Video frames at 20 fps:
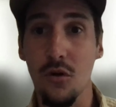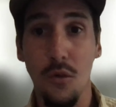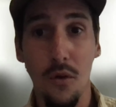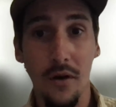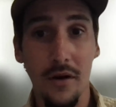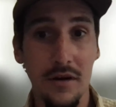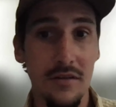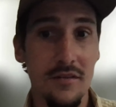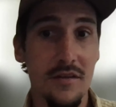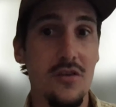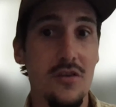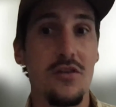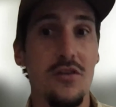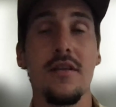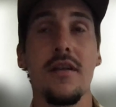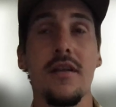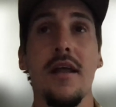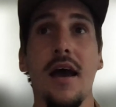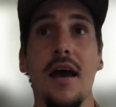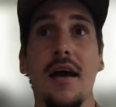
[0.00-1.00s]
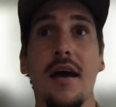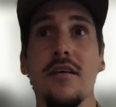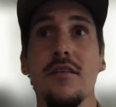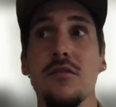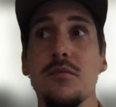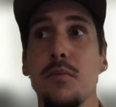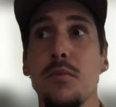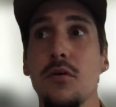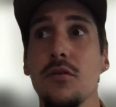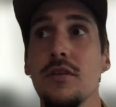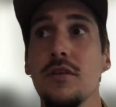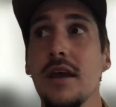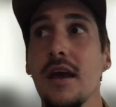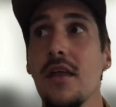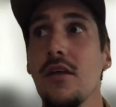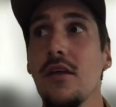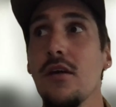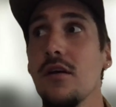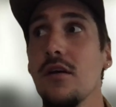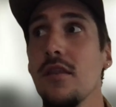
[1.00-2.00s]
organization has pulled
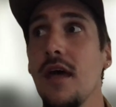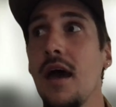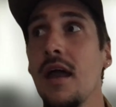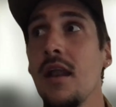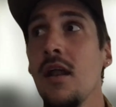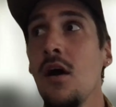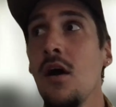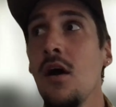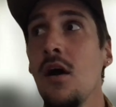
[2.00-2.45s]
together, that